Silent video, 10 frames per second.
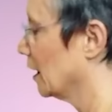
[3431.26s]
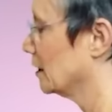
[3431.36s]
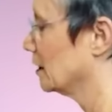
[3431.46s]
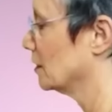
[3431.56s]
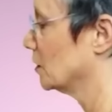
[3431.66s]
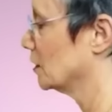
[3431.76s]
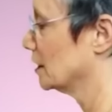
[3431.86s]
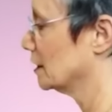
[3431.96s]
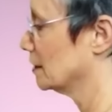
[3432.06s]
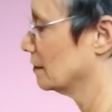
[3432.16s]
and then
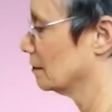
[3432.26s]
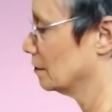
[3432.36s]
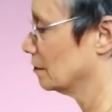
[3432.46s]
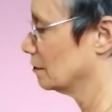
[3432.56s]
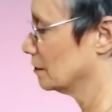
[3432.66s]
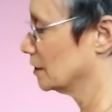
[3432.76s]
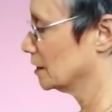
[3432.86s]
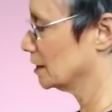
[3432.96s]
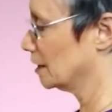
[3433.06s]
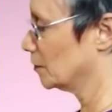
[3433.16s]
just
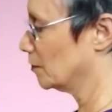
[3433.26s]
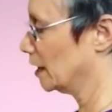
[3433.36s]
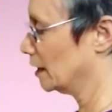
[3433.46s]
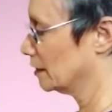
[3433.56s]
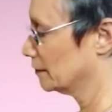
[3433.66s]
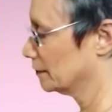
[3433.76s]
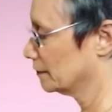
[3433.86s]
step away.